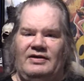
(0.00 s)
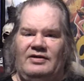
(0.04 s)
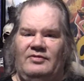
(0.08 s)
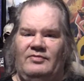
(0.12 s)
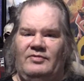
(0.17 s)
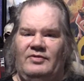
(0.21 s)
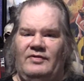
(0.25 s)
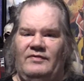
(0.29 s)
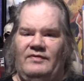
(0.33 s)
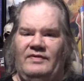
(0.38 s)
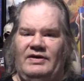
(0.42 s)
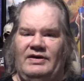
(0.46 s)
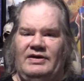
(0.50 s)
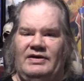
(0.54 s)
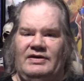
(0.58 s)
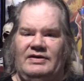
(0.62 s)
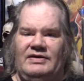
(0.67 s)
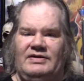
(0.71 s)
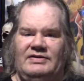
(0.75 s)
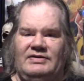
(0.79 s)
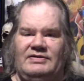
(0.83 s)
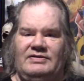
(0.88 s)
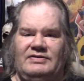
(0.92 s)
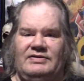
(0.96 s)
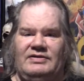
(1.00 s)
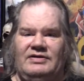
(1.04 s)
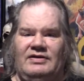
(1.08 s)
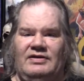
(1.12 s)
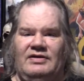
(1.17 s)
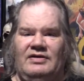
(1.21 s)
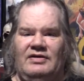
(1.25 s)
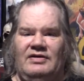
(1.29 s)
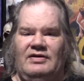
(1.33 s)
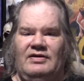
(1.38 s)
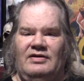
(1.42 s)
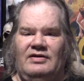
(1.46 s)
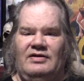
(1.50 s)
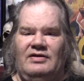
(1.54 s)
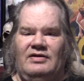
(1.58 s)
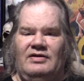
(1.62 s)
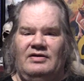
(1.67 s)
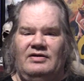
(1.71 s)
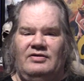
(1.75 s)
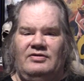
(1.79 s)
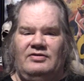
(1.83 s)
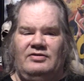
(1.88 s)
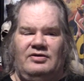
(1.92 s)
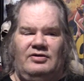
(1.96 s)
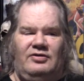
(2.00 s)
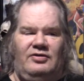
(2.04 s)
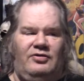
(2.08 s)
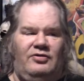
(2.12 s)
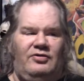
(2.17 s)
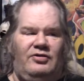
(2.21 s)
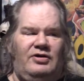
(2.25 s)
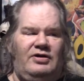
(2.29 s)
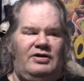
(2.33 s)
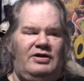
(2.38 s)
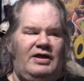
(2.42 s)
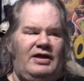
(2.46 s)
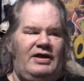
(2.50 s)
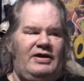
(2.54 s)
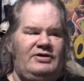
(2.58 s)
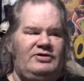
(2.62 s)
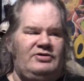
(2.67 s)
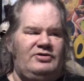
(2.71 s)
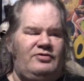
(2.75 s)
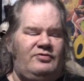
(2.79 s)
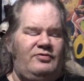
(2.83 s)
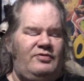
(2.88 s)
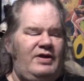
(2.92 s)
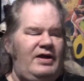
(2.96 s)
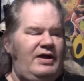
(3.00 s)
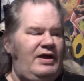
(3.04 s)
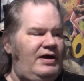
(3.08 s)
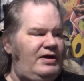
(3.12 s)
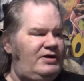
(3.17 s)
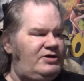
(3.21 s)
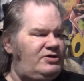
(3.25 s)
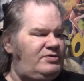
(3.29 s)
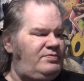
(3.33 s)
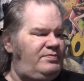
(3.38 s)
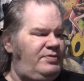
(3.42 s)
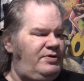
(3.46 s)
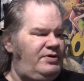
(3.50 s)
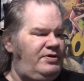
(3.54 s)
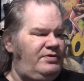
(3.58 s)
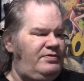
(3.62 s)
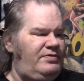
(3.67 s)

And the movie is The Lorelei's Grasp.